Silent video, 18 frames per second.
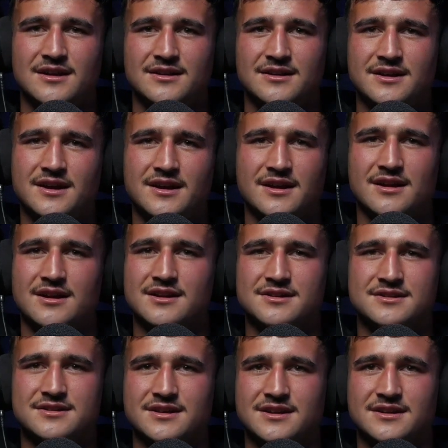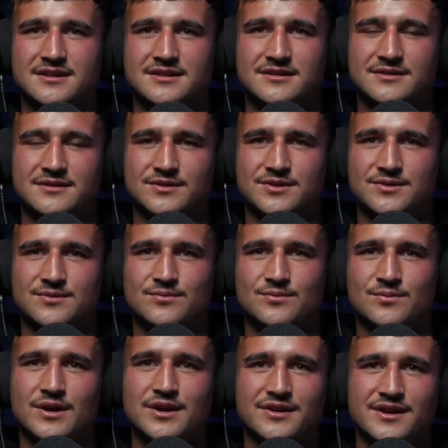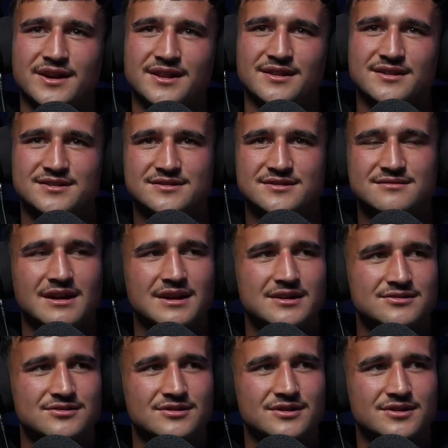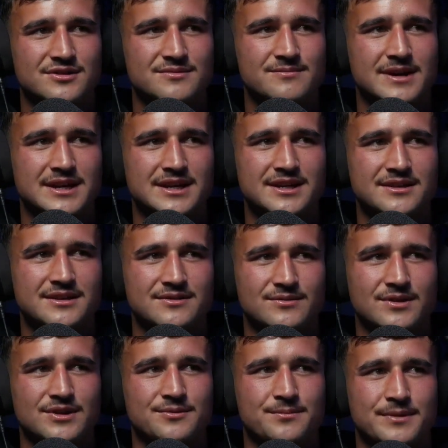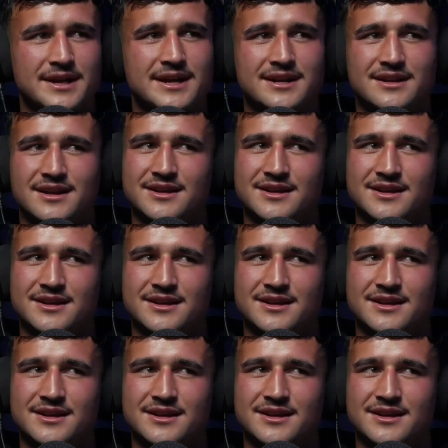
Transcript: yeah, and I just think while you're getting this like sort of good money while you're playing,